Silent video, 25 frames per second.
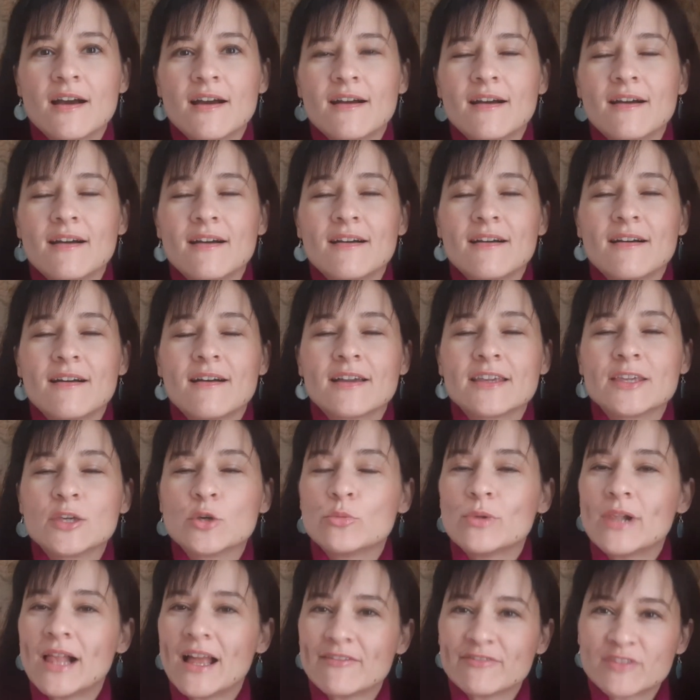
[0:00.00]
You
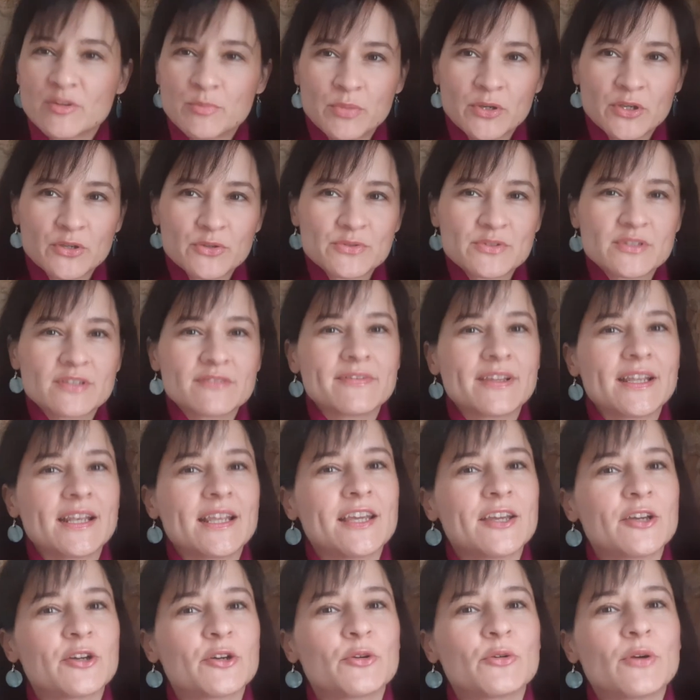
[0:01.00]
will have to post a
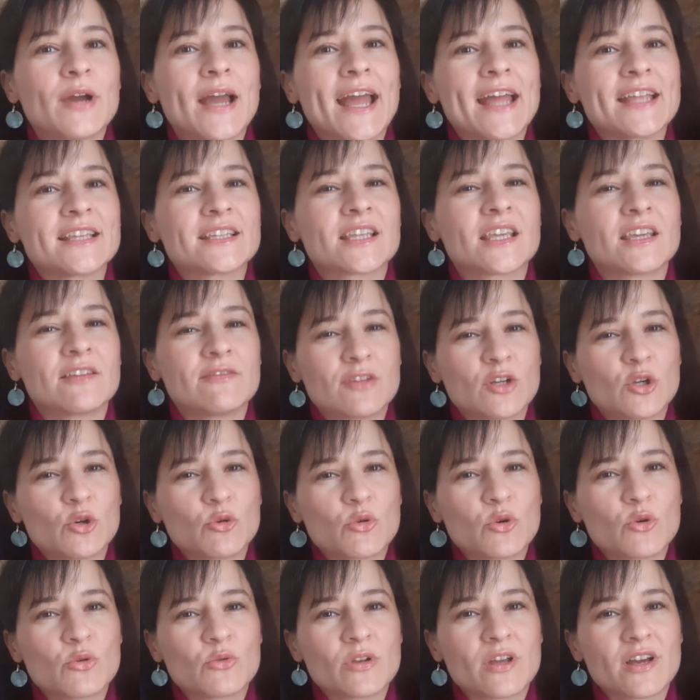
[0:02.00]
video and give
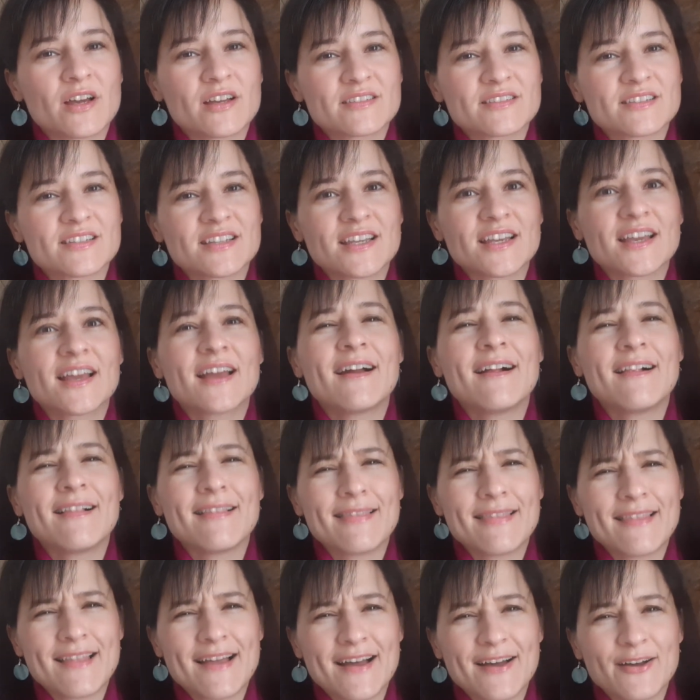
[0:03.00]
your own answer
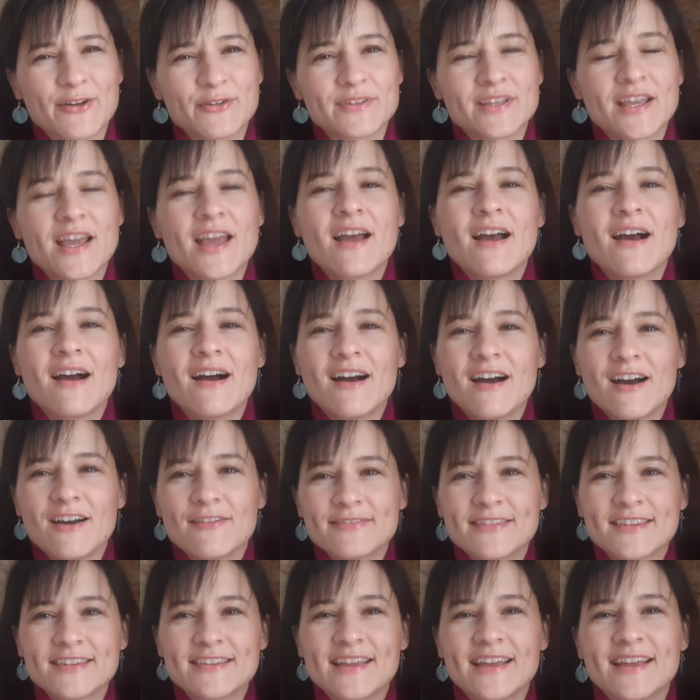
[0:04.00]
aloud.
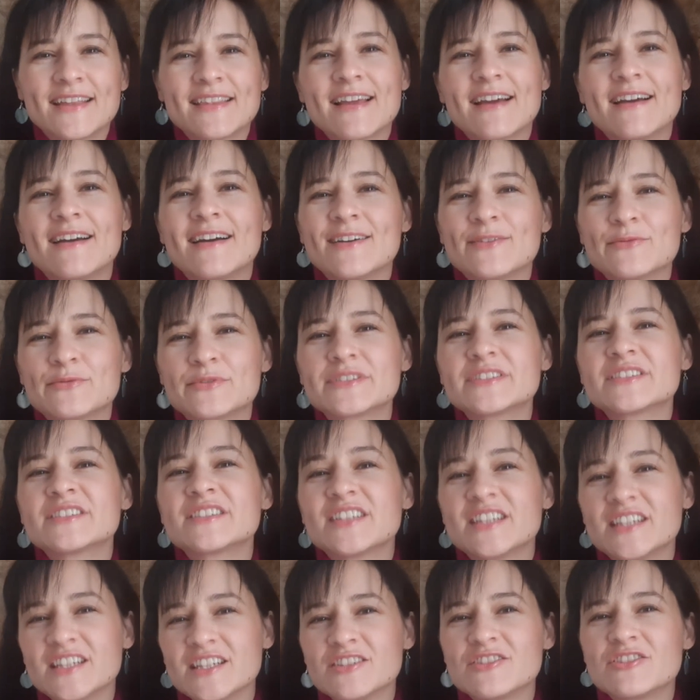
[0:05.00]
After that, I will
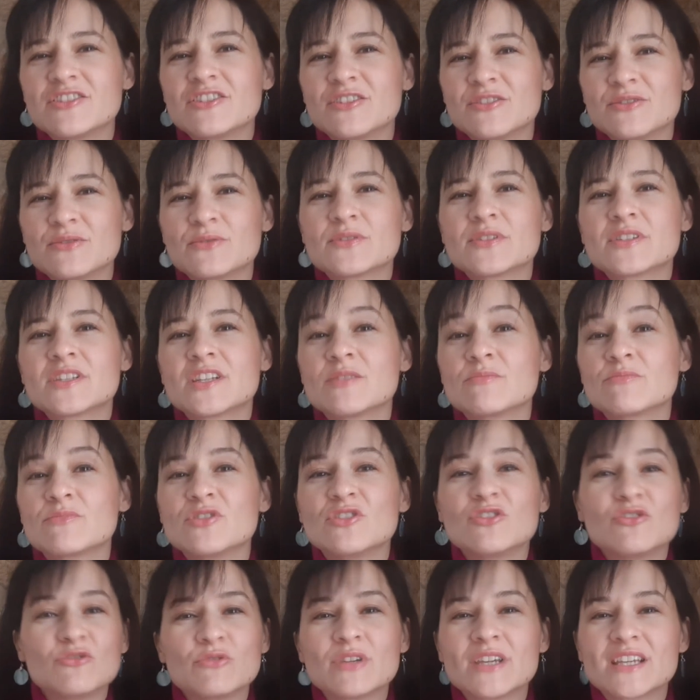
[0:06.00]
teach you some
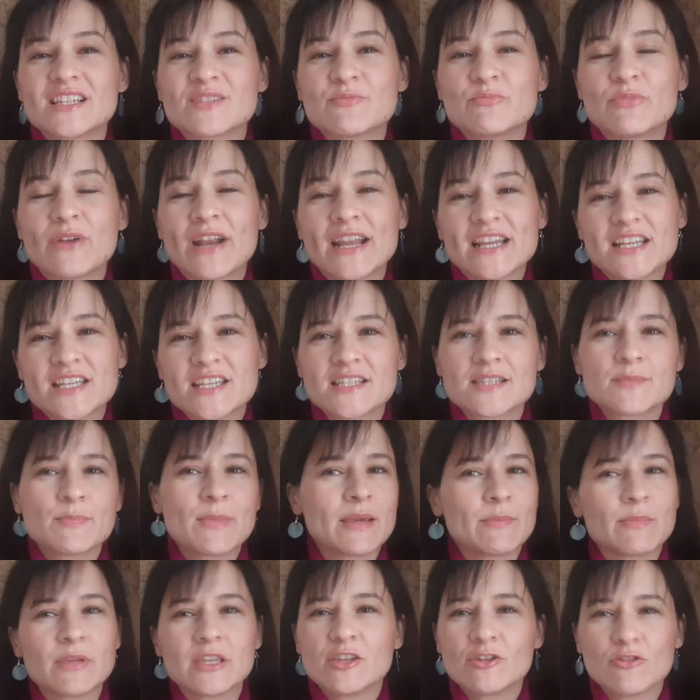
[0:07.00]
new expressions,
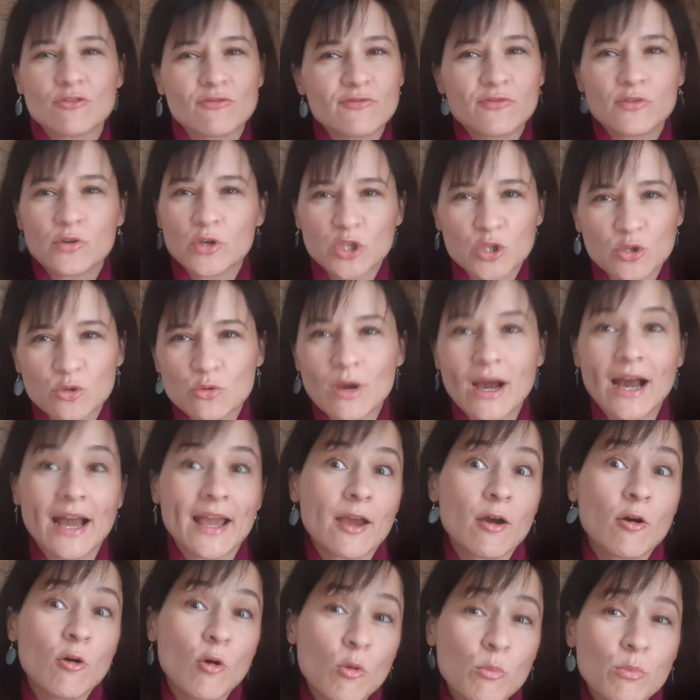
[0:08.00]
maybe new for you, I
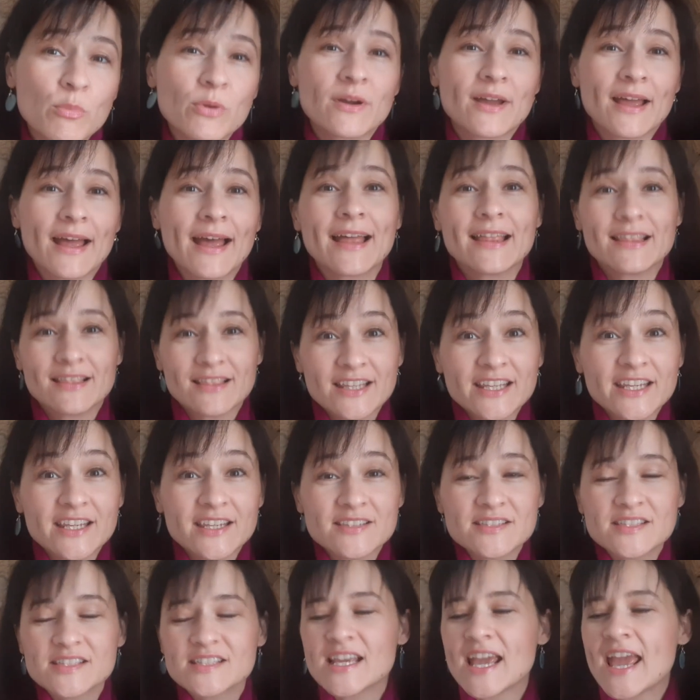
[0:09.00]
hope, at
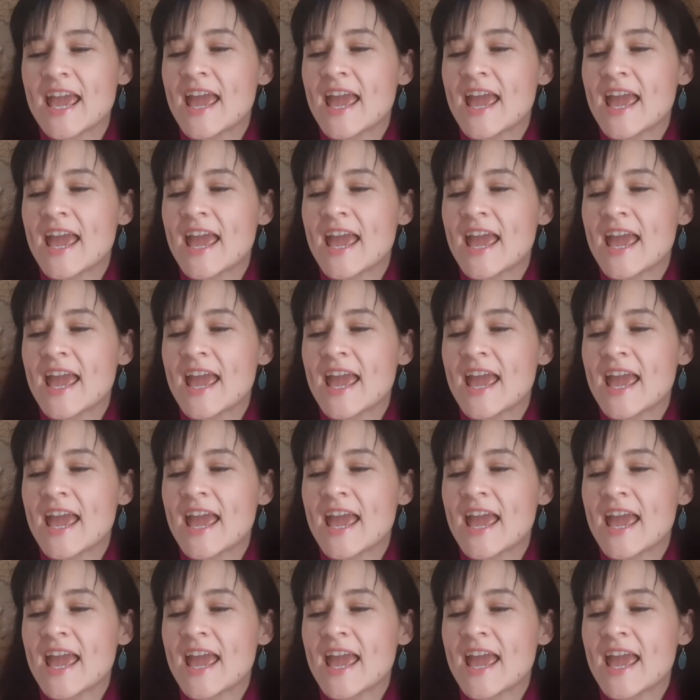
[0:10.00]
least.